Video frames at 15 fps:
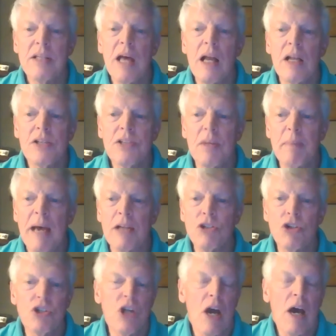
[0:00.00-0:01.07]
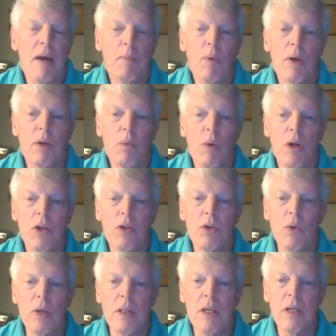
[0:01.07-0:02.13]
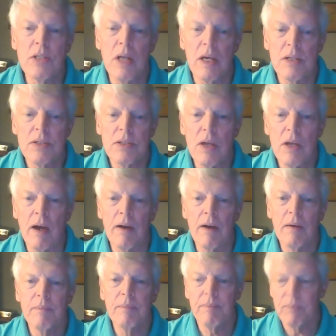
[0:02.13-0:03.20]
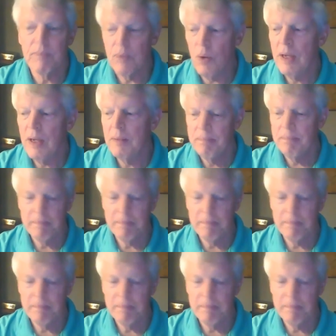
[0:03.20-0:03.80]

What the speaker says: tell us about your job. What are you doing these days? Go ahead.